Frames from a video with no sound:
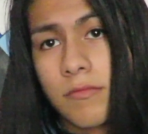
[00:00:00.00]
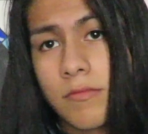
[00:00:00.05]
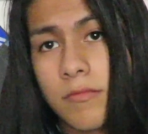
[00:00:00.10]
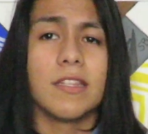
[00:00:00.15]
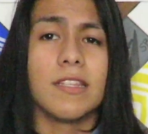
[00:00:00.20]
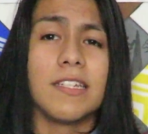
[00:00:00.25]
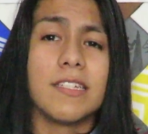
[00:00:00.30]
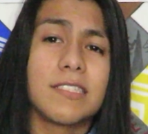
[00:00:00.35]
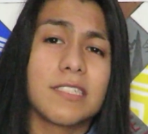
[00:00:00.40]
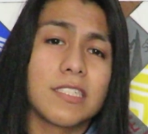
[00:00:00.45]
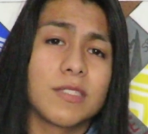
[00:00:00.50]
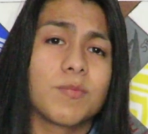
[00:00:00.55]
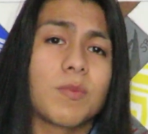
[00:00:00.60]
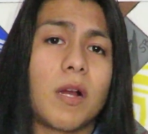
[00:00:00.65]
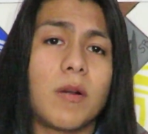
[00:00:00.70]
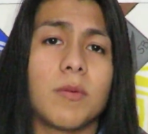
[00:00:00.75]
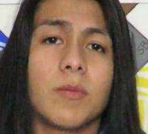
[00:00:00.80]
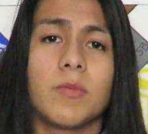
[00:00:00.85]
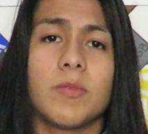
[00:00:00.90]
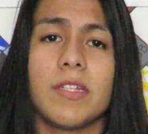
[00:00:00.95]
This is
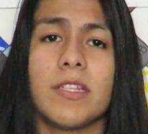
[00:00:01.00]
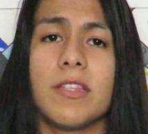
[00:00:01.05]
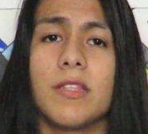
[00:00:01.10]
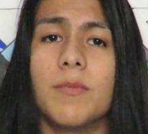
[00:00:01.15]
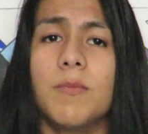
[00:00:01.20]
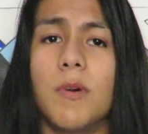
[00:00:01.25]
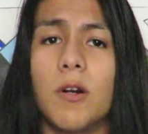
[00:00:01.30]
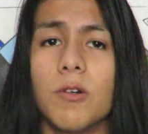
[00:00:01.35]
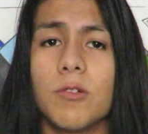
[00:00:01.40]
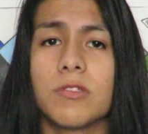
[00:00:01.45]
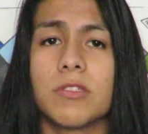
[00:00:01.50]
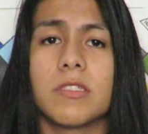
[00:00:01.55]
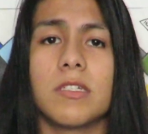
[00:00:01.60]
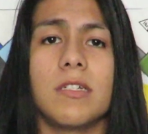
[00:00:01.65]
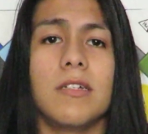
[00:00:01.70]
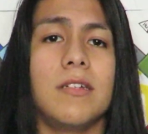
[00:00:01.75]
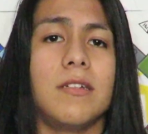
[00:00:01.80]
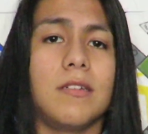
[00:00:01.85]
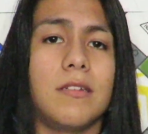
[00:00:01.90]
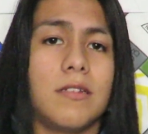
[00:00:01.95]
probably the most
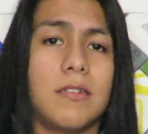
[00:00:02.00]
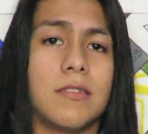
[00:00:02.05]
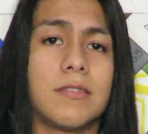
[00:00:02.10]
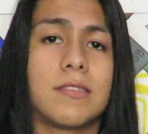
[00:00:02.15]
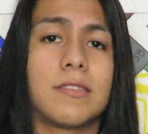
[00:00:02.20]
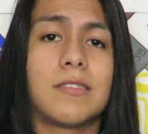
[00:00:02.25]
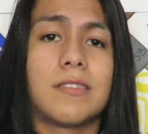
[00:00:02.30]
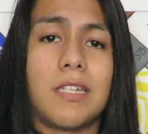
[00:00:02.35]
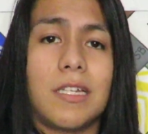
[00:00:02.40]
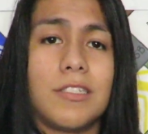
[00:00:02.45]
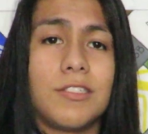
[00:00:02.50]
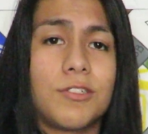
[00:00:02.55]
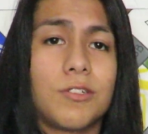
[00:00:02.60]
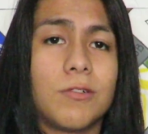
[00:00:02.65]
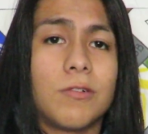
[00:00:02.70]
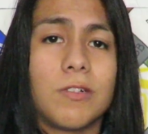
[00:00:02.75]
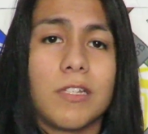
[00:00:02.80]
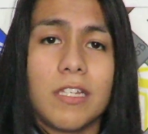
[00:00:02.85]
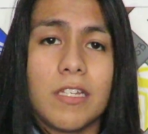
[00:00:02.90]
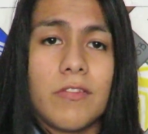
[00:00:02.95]

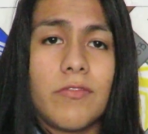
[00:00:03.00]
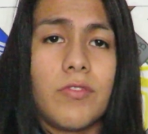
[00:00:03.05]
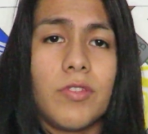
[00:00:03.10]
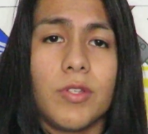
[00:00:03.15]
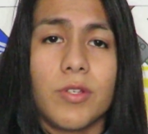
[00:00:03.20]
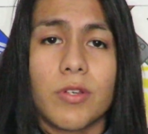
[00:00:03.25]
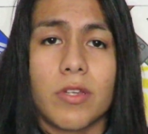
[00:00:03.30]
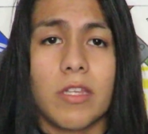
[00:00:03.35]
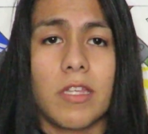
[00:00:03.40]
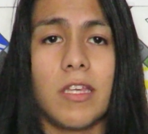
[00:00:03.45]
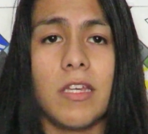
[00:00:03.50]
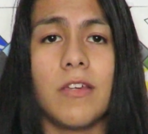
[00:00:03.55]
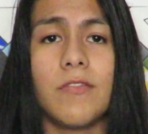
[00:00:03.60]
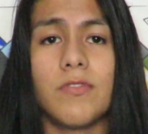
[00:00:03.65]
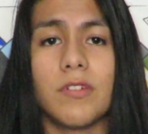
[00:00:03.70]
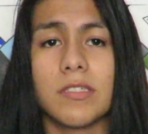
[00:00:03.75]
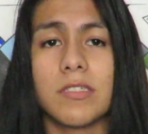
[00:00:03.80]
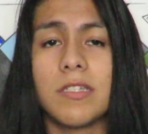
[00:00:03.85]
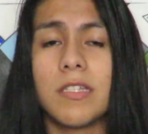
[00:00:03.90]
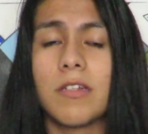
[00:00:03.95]
essential gift you could
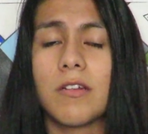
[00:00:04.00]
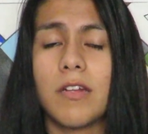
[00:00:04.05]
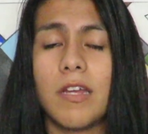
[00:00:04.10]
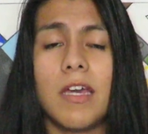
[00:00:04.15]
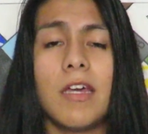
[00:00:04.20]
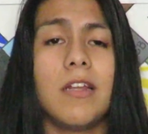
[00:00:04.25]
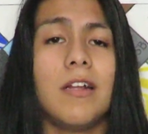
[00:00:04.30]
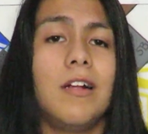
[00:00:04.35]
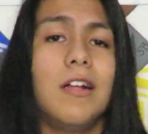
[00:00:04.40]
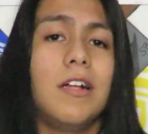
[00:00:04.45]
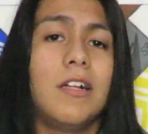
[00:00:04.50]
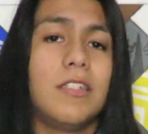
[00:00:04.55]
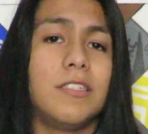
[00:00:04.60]
give a sneakerhead